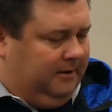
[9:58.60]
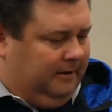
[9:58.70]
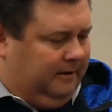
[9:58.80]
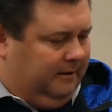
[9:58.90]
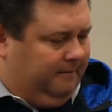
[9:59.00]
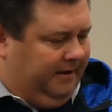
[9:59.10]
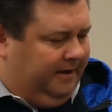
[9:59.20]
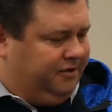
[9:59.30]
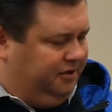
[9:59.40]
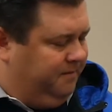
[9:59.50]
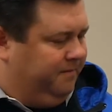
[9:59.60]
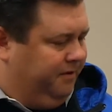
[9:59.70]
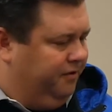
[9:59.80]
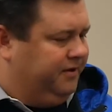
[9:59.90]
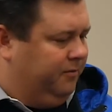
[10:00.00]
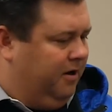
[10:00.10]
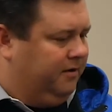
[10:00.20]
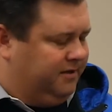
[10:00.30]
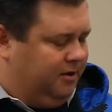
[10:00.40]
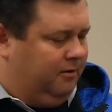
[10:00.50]
and she's been producing
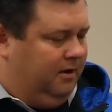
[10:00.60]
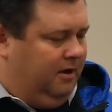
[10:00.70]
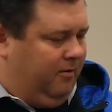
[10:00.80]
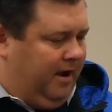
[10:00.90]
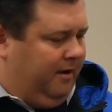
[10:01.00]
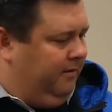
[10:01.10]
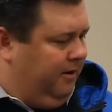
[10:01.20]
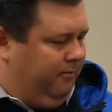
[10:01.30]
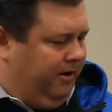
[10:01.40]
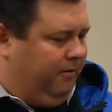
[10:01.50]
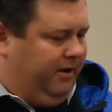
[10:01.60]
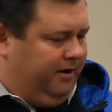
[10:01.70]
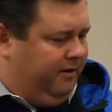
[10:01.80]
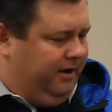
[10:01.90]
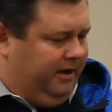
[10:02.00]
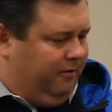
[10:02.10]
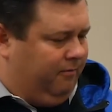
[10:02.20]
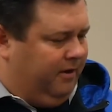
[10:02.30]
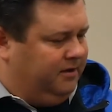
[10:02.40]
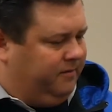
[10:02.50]
well. So we don't need her to hit
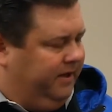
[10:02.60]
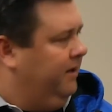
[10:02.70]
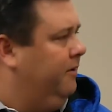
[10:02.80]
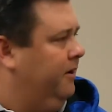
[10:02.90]
home runs. We need her